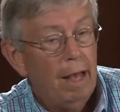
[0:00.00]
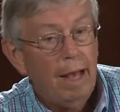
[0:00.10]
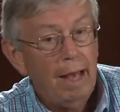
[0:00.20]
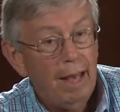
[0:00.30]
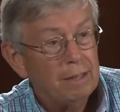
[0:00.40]

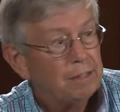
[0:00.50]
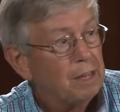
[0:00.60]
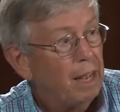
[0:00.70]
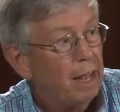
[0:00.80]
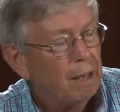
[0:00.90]
has to
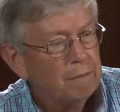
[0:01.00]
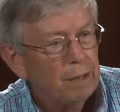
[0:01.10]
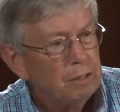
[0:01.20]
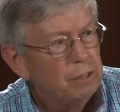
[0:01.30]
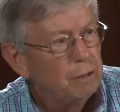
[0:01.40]
have
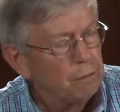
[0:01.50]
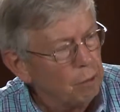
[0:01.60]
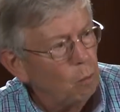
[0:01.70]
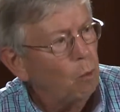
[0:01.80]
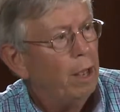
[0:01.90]
a
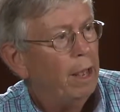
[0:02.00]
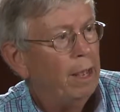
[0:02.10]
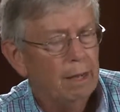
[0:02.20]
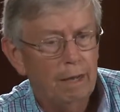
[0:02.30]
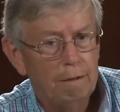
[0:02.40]
different
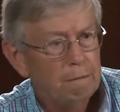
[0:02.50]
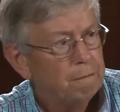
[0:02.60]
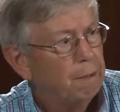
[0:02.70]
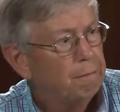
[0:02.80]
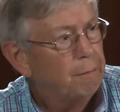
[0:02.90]
way of
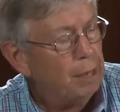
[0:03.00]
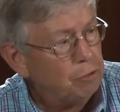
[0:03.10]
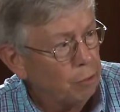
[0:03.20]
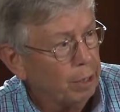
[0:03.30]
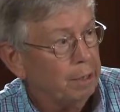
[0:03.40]

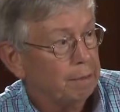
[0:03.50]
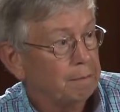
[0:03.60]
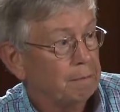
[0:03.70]
measuring